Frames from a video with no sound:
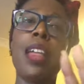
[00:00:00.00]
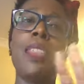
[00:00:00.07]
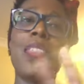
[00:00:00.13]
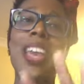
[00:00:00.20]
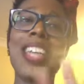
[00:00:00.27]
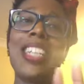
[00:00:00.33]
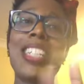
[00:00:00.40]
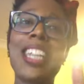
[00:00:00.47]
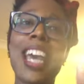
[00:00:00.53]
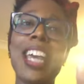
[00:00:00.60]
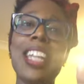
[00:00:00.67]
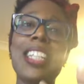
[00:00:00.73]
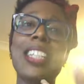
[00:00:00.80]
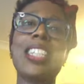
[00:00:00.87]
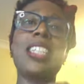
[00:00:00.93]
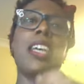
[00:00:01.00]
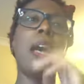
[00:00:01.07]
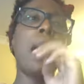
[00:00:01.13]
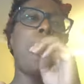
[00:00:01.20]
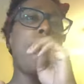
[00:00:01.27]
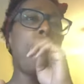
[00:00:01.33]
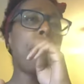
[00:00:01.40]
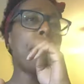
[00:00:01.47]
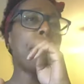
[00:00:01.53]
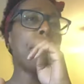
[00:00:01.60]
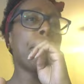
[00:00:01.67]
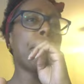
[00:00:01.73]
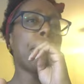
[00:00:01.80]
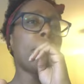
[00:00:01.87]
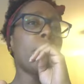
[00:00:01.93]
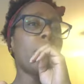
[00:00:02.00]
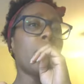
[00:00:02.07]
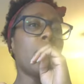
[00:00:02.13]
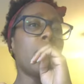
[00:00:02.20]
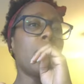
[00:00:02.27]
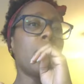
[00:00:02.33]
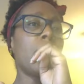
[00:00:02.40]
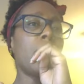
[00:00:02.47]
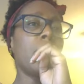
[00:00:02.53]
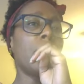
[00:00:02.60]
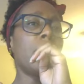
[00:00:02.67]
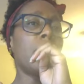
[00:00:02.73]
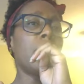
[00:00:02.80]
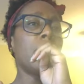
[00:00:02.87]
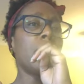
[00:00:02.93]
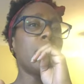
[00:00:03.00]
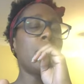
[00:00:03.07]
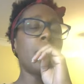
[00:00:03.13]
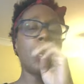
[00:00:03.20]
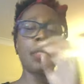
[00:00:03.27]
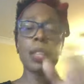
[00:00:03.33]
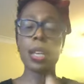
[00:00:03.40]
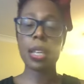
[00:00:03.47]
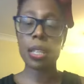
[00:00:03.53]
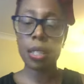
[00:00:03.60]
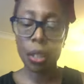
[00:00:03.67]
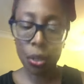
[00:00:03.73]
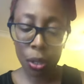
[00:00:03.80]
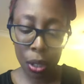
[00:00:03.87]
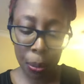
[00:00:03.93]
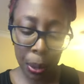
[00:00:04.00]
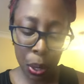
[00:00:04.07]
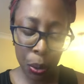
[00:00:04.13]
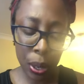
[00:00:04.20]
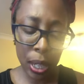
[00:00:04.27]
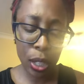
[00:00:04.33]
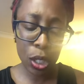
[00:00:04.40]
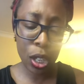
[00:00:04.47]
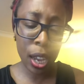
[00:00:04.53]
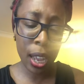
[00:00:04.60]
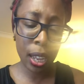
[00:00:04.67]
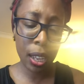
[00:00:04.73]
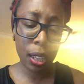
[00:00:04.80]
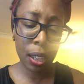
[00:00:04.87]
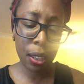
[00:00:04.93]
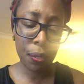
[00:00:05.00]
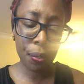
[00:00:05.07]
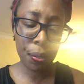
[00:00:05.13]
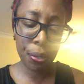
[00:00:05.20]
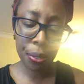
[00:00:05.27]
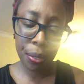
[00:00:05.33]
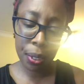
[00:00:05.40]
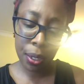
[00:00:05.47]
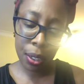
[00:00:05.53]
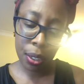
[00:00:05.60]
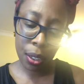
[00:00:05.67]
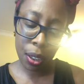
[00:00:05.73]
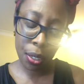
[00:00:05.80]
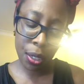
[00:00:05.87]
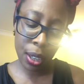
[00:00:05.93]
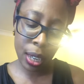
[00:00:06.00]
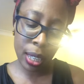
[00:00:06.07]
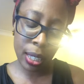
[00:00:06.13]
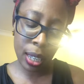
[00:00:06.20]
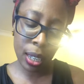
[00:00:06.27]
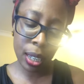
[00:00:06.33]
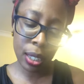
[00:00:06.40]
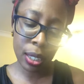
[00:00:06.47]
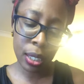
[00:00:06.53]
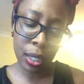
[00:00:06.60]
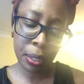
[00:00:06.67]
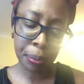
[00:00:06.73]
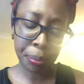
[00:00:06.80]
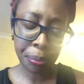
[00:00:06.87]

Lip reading: They date, these, hold on, let me quickly check. I think these are London.